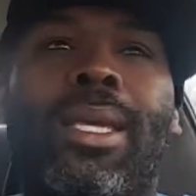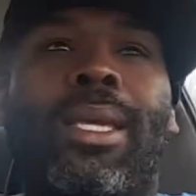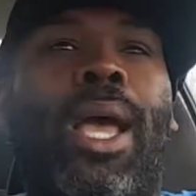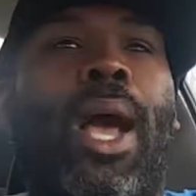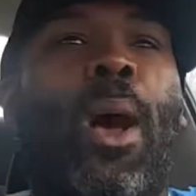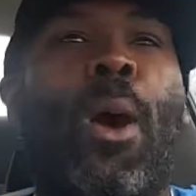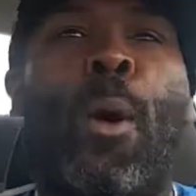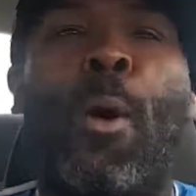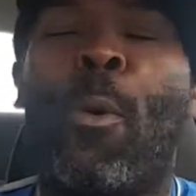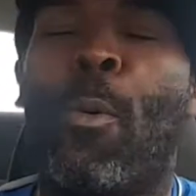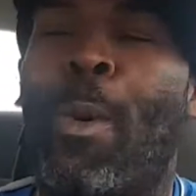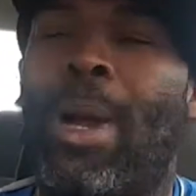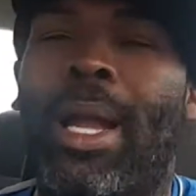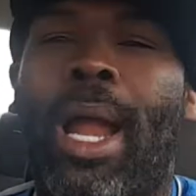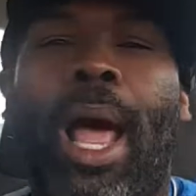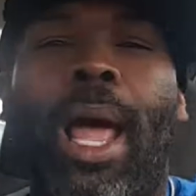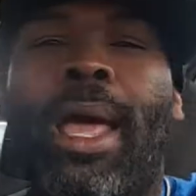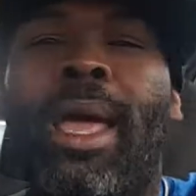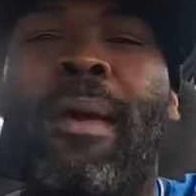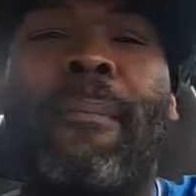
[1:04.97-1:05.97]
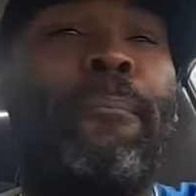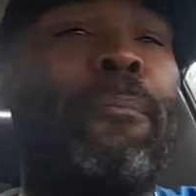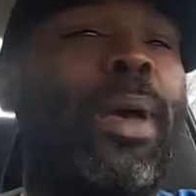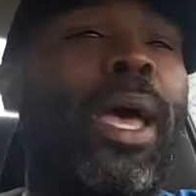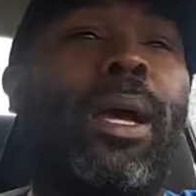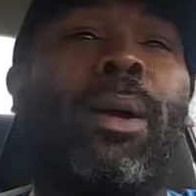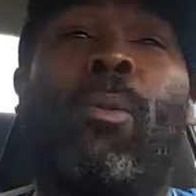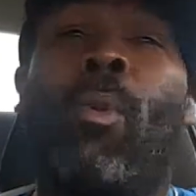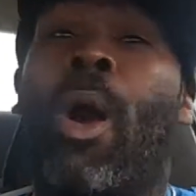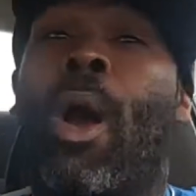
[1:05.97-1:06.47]
Yo, when I hit
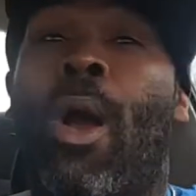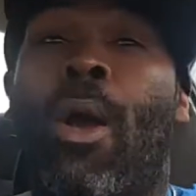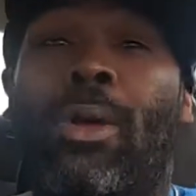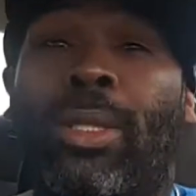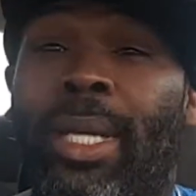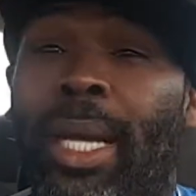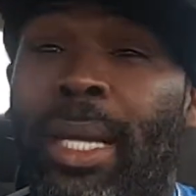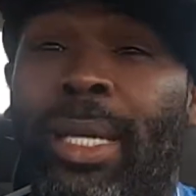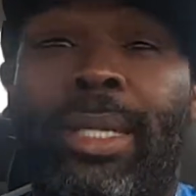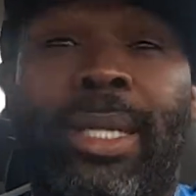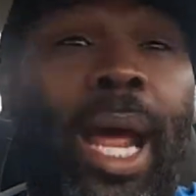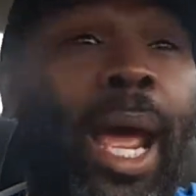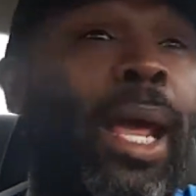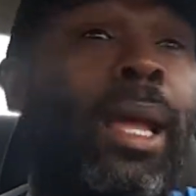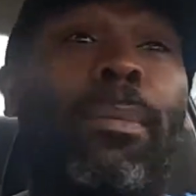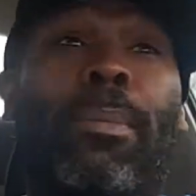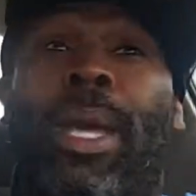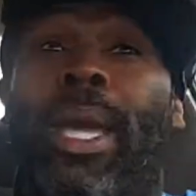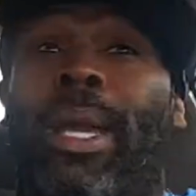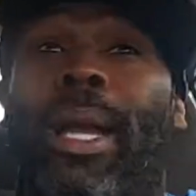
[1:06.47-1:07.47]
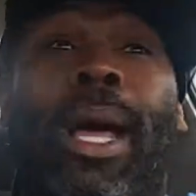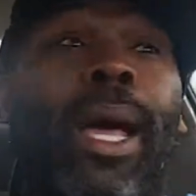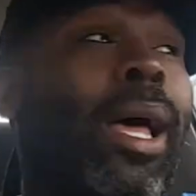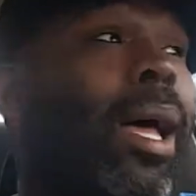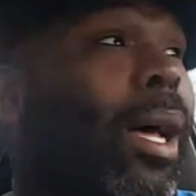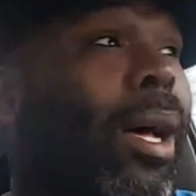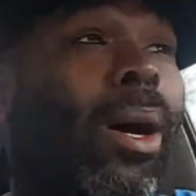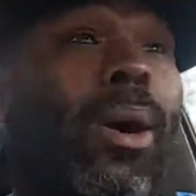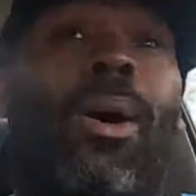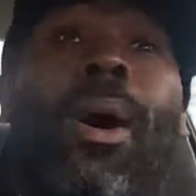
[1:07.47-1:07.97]
big words, it take me the
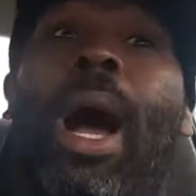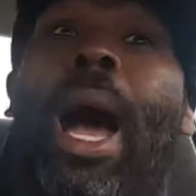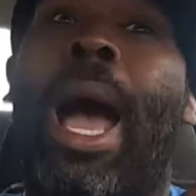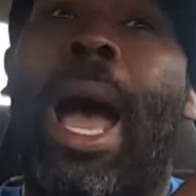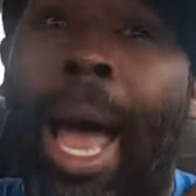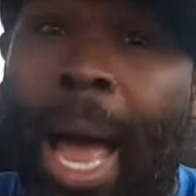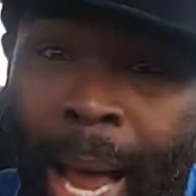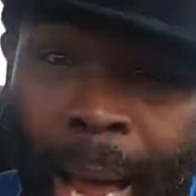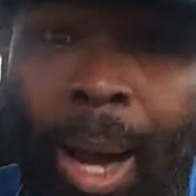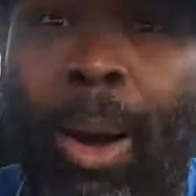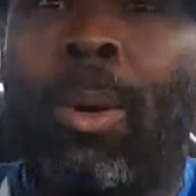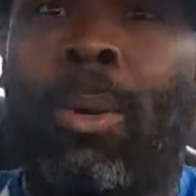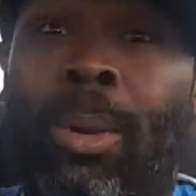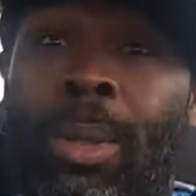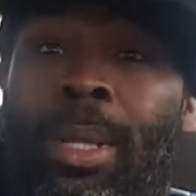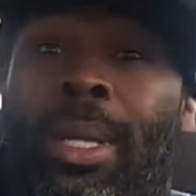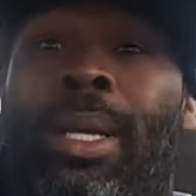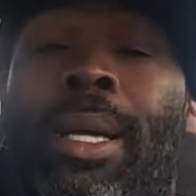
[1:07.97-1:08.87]
hell out.